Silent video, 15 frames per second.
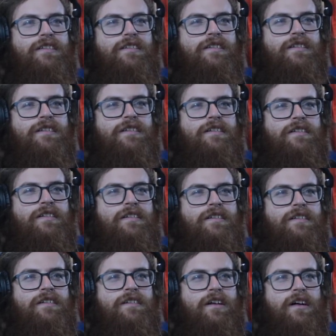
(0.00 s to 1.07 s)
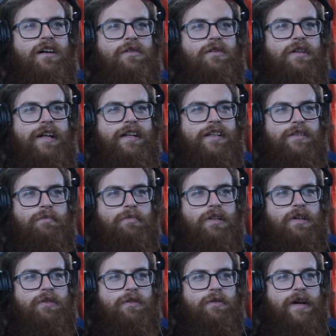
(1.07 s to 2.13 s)
No! Oh, and he's
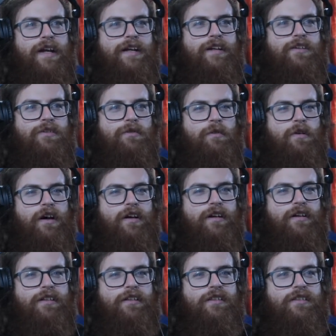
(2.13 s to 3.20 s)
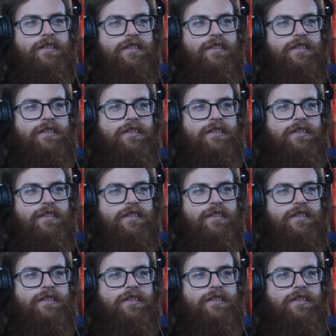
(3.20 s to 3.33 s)
blown away into the water.